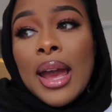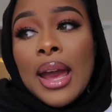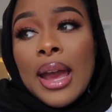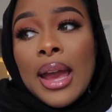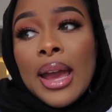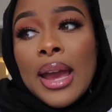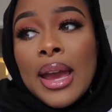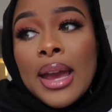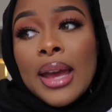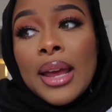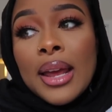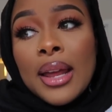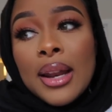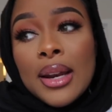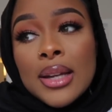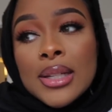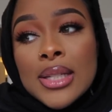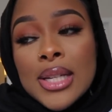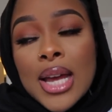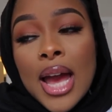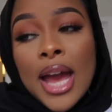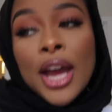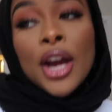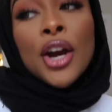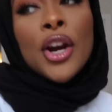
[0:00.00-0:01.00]

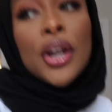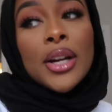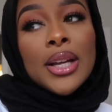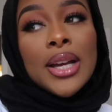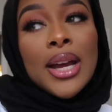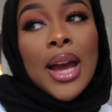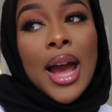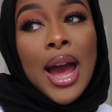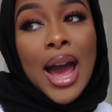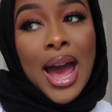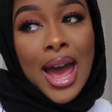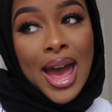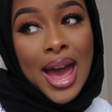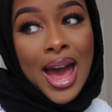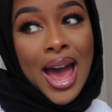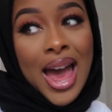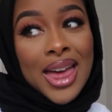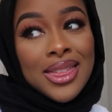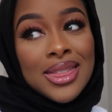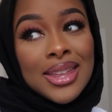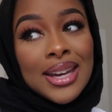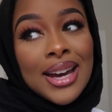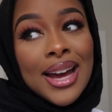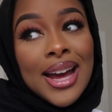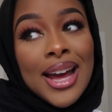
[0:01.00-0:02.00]
And I already,
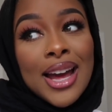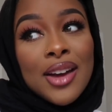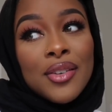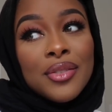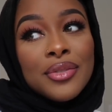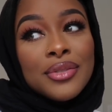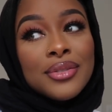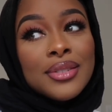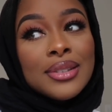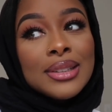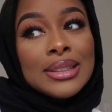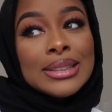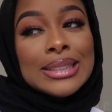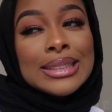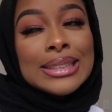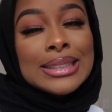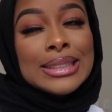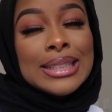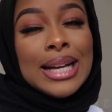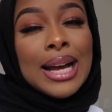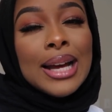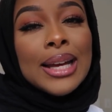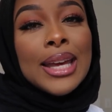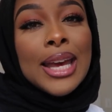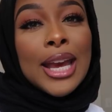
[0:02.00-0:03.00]
I think I have
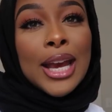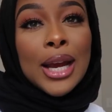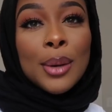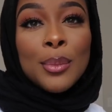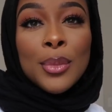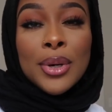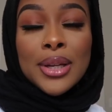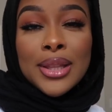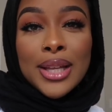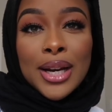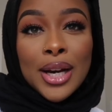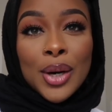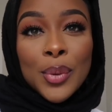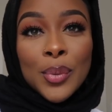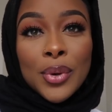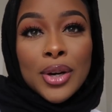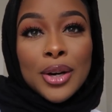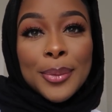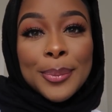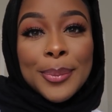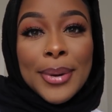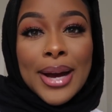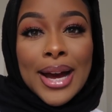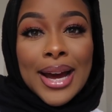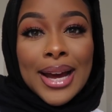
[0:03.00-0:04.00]
a camera that I want
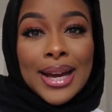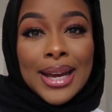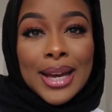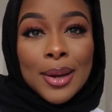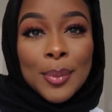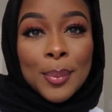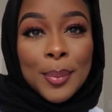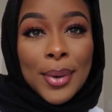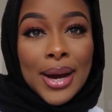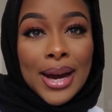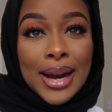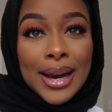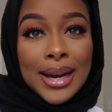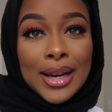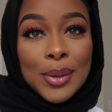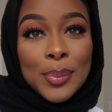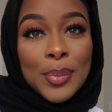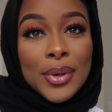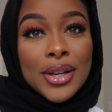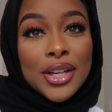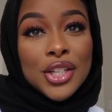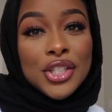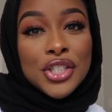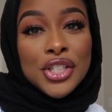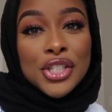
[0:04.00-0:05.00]
to buy in mind,
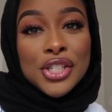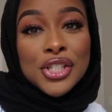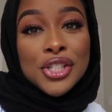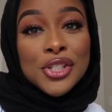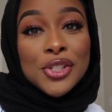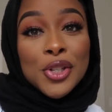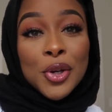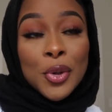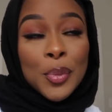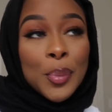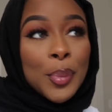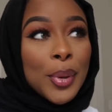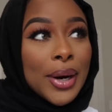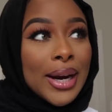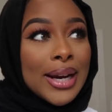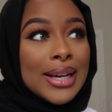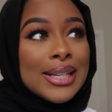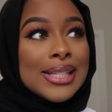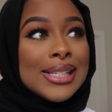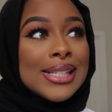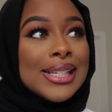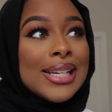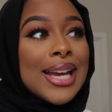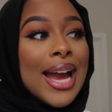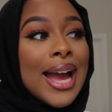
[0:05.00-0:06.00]
but it's just so
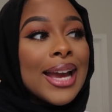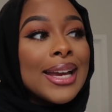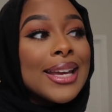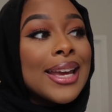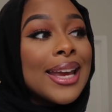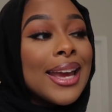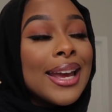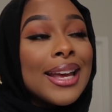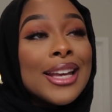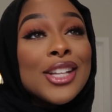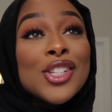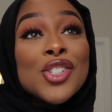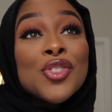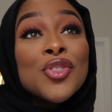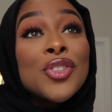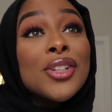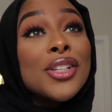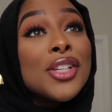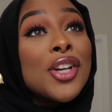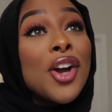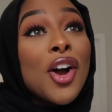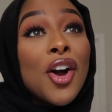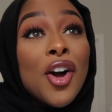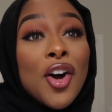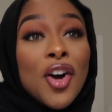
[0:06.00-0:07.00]
pricey. I it's
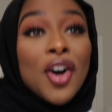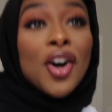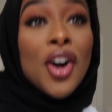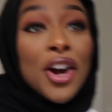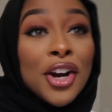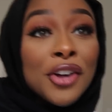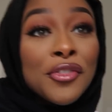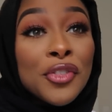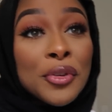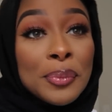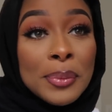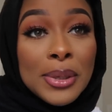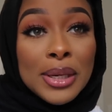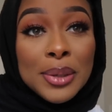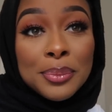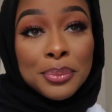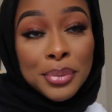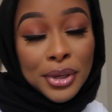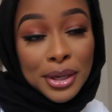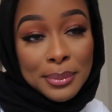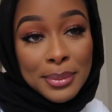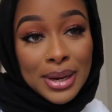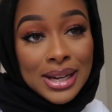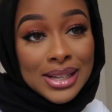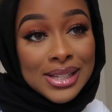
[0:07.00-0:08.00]
really hard for me to
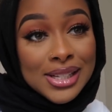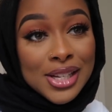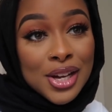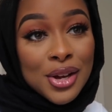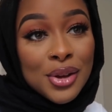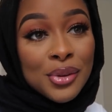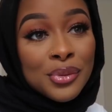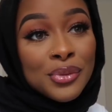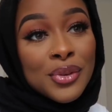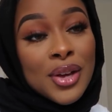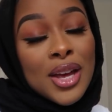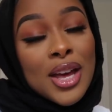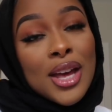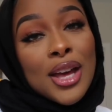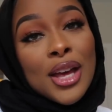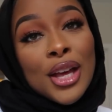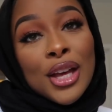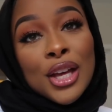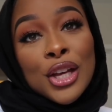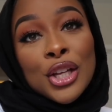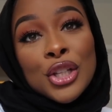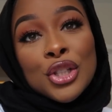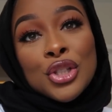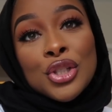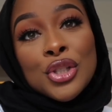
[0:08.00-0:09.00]
bring myself
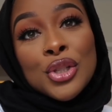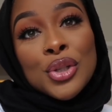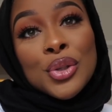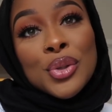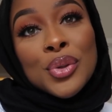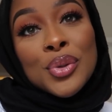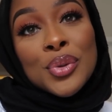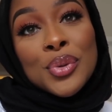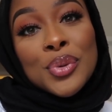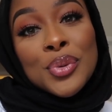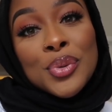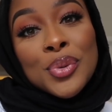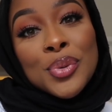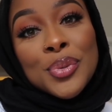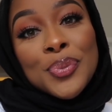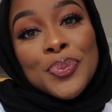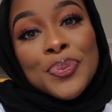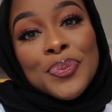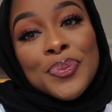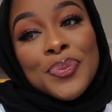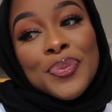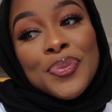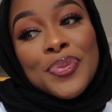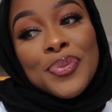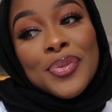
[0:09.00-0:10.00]
to
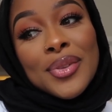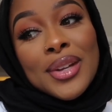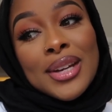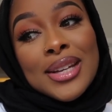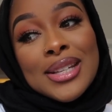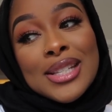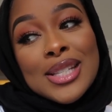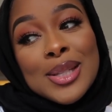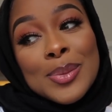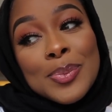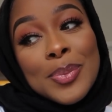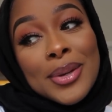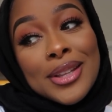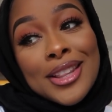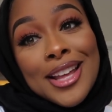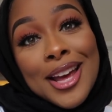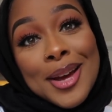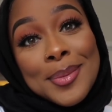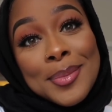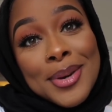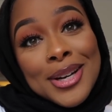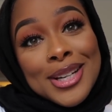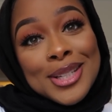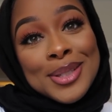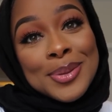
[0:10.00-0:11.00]
spend
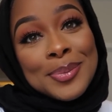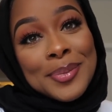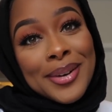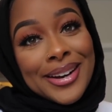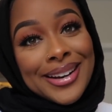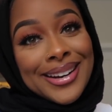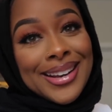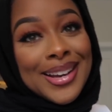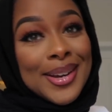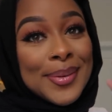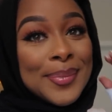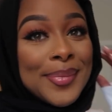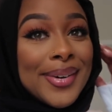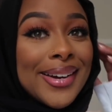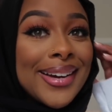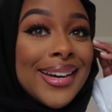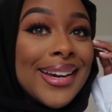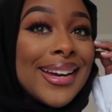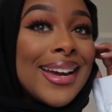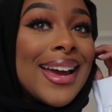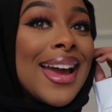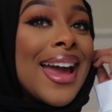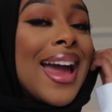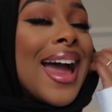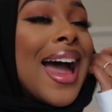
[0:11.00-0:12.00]
that much money,
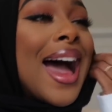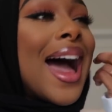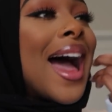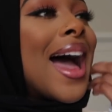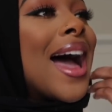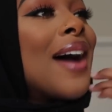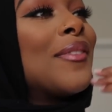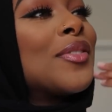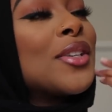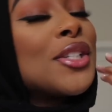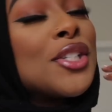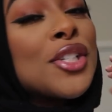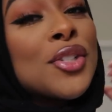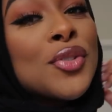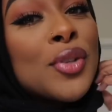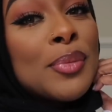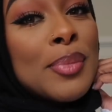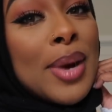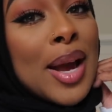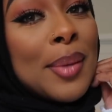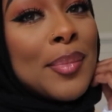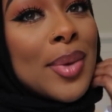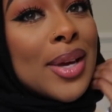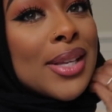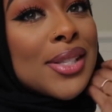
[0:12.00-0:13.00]
but I have to just
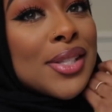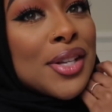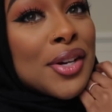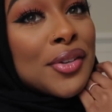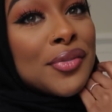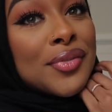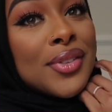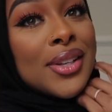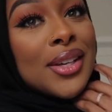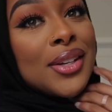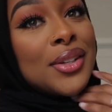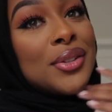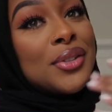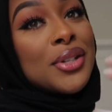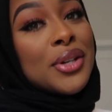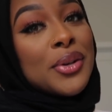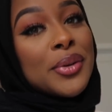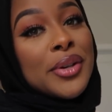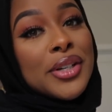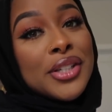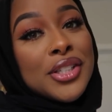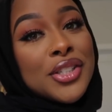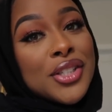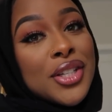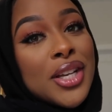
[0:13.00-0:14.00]
remind myself that, you
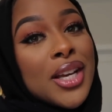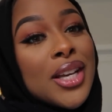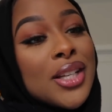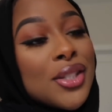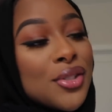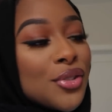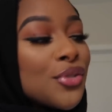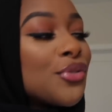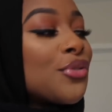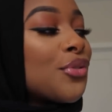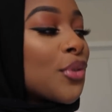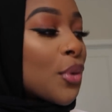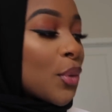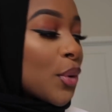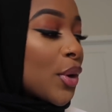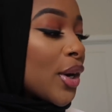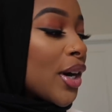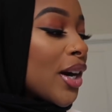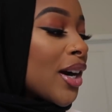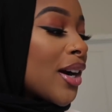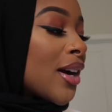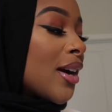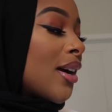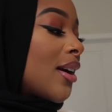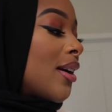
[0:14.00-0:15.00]
know, it's, it's
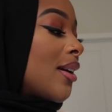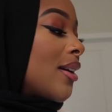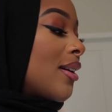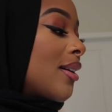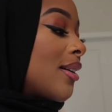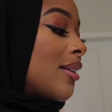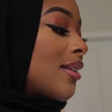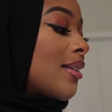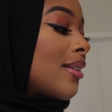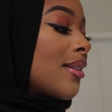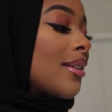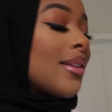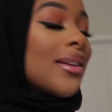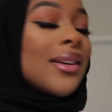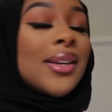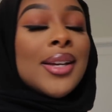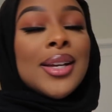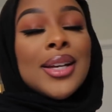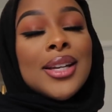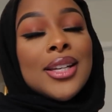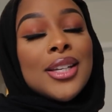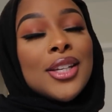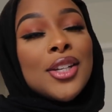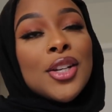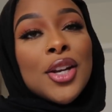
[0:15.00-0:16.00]
for,
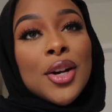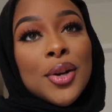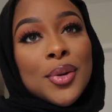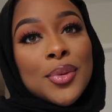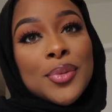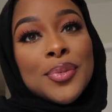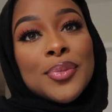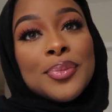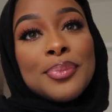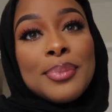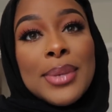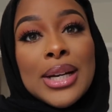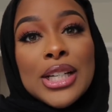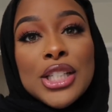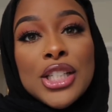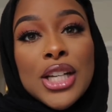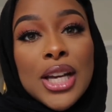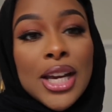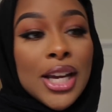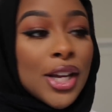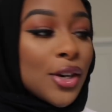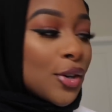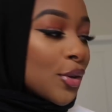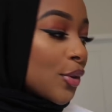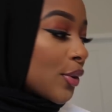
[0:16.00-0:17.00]
you know, my
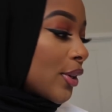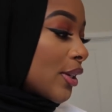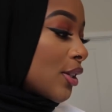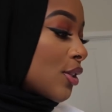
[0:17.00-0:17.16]
channel.